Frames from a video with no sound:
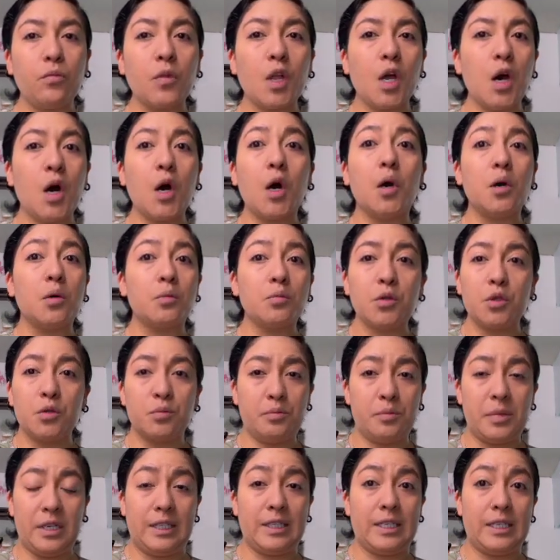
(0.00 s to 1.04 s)
all
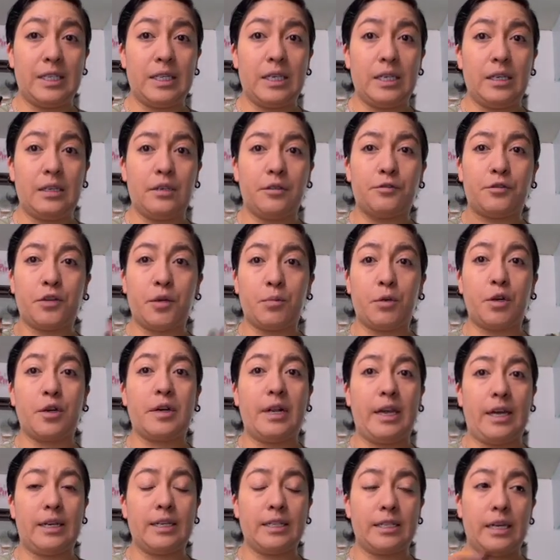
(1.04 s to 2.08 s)
mobility from her
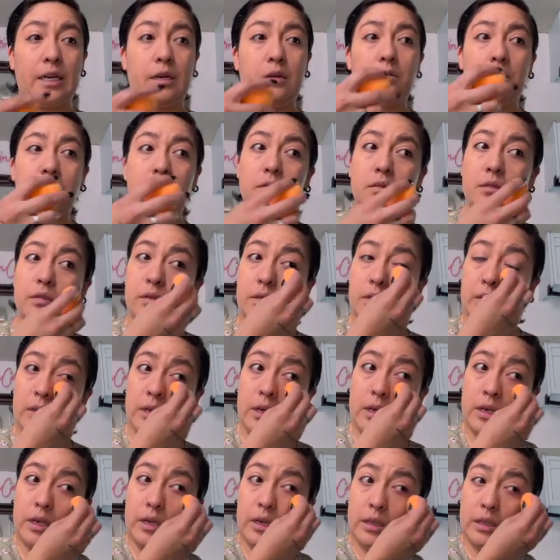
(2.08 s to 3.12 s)
neck down
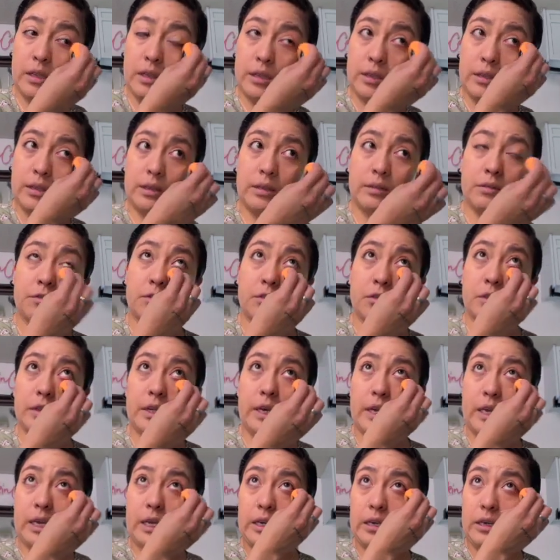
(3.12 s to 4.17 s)
for
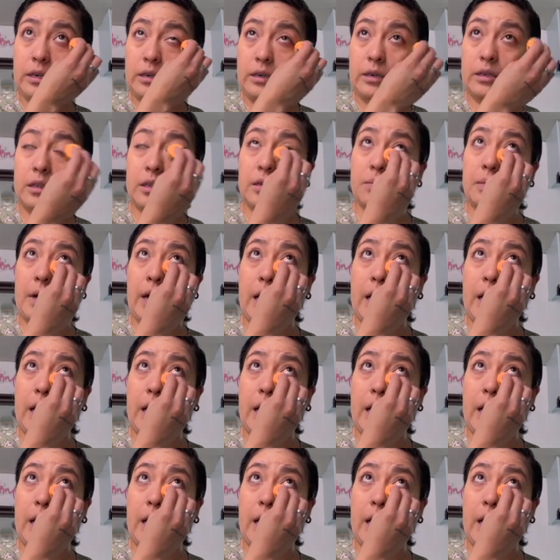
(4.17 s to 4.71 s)
like the